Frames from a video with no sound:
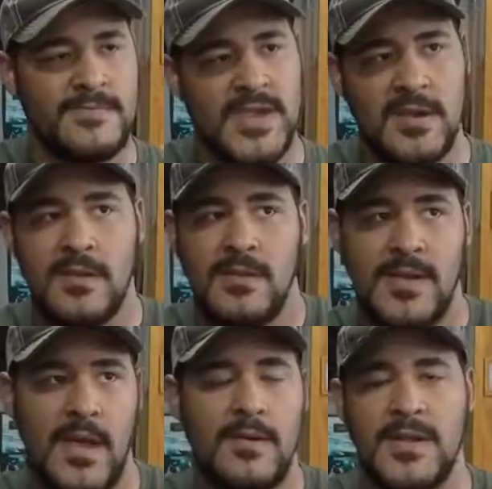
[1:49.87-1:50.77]
Technically
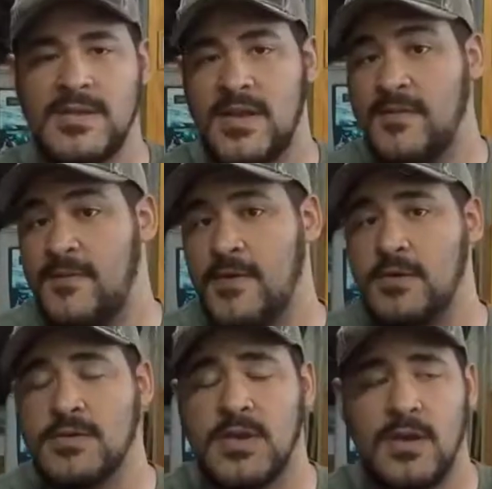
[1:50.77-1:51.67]
nowadays that's
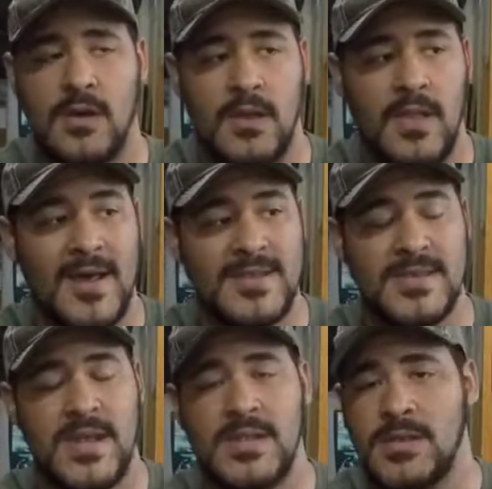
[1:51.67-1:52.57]
false. A lot of
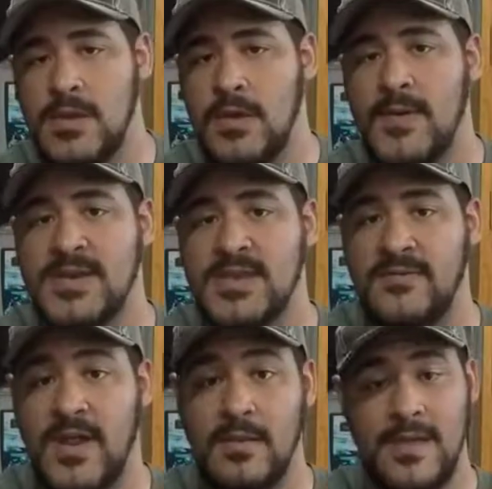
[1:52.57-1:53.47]
states in the US
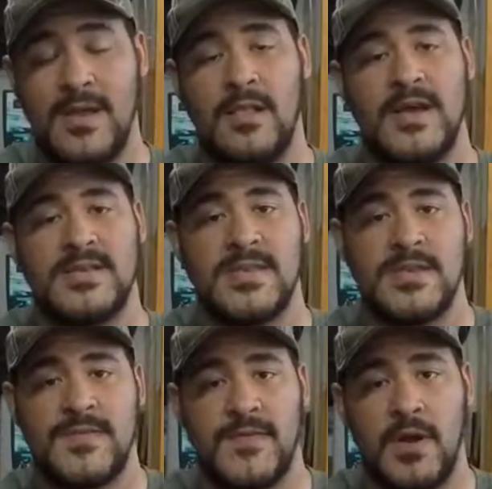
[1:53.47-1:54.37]
have now legalized
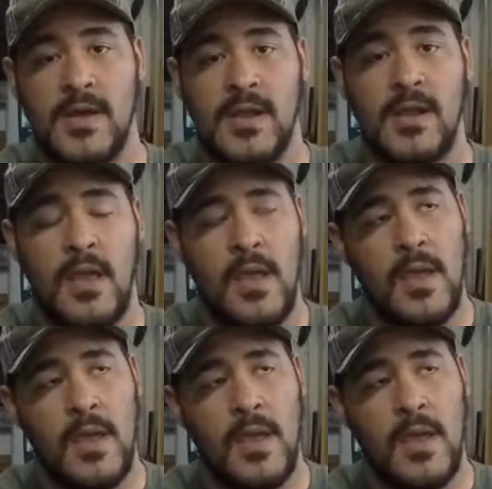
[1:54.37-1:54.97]
these for hunting,